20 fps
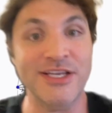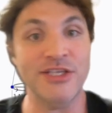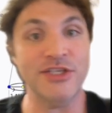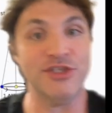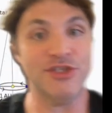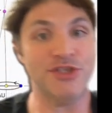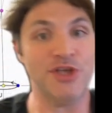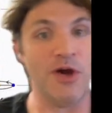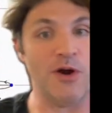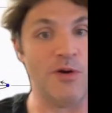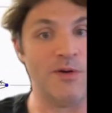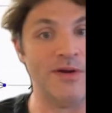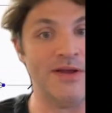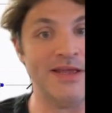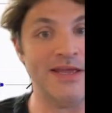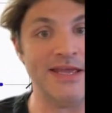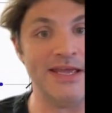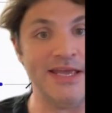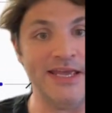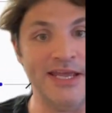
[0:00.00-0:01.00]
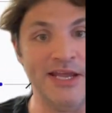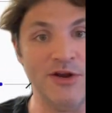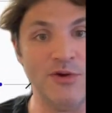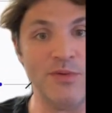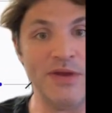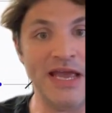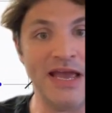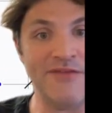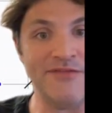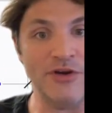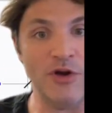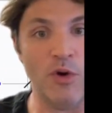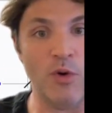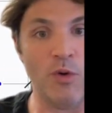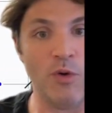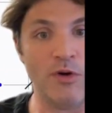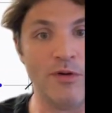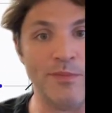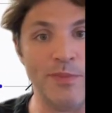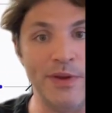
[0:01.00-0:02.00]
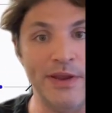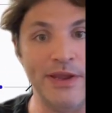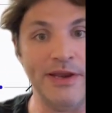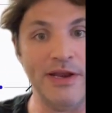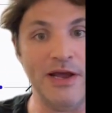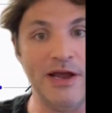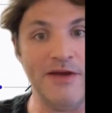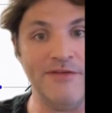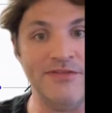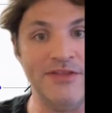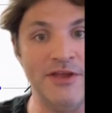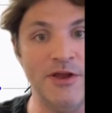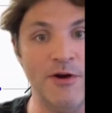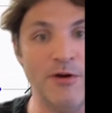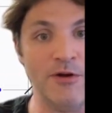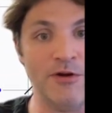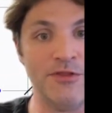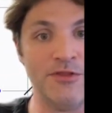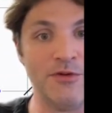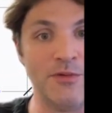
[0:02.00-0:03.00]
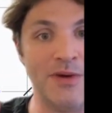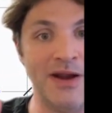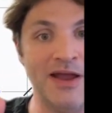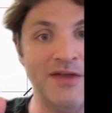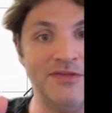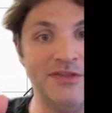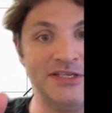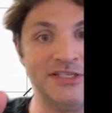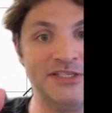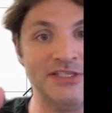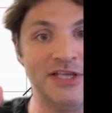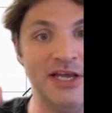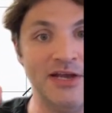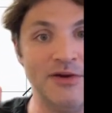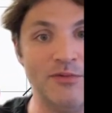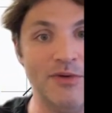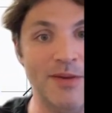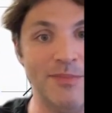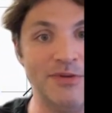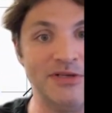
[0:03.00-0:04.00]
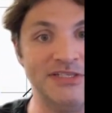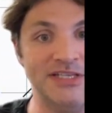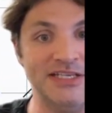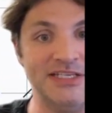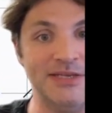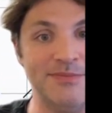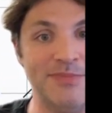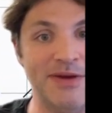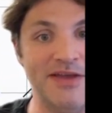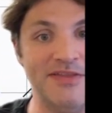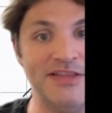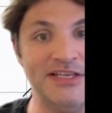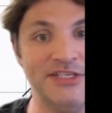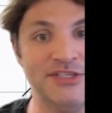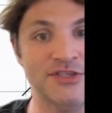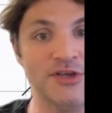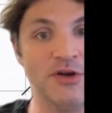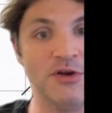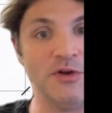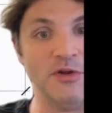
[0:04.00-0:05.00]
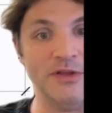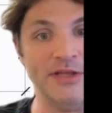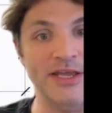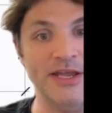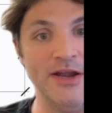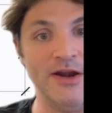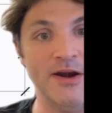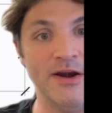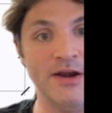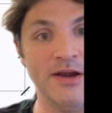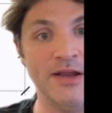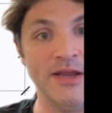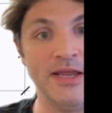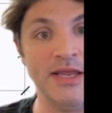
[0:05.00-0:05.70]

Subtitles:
So, here we have an orbit of the Earth around the Sun, represented by this circle here.